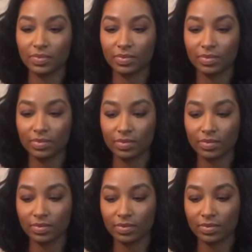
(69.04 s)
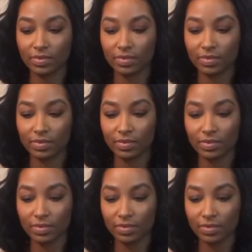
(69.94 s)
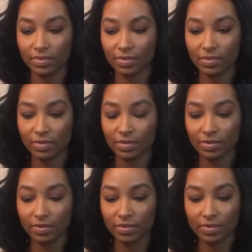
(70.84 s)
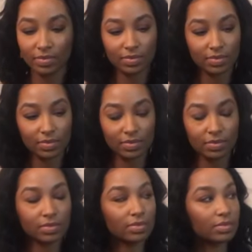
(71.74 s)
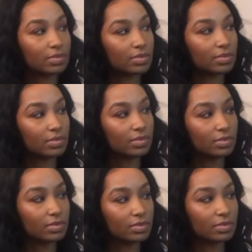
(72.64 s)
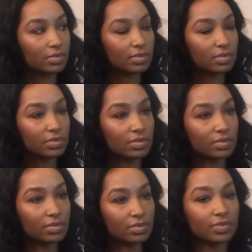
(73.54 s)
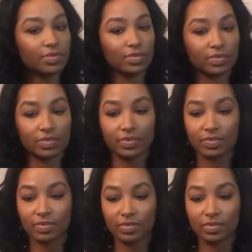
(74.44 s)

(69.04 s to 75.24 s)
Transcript: This person isn't speaking.